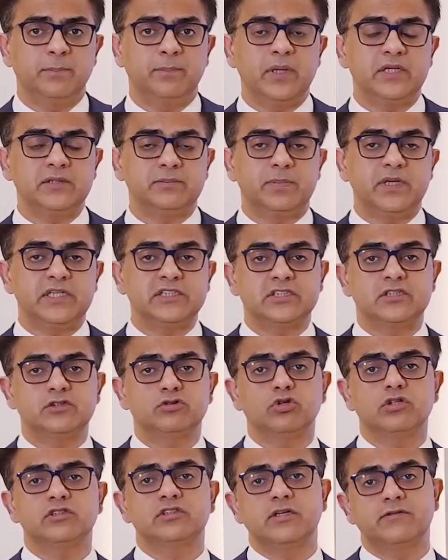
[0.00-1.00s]
patients
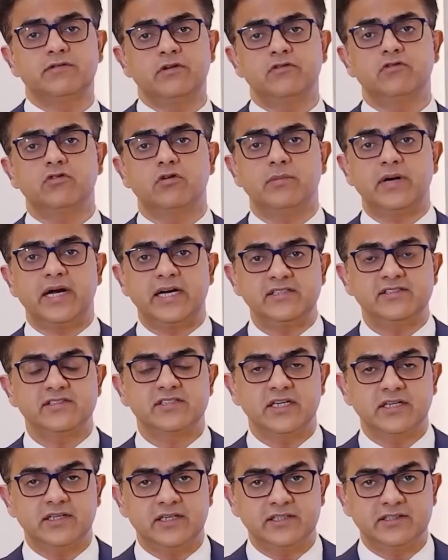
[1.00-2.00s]
who are suffering from
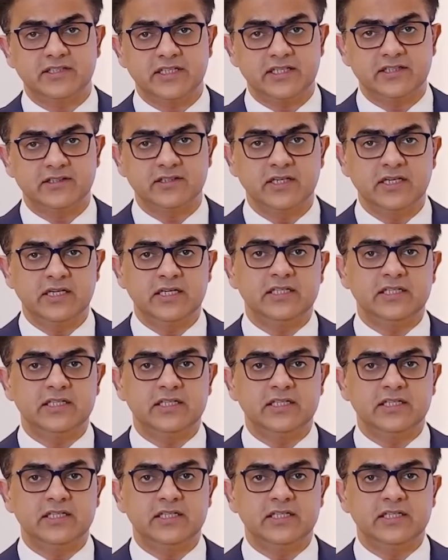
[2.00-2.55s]
end-stage disease,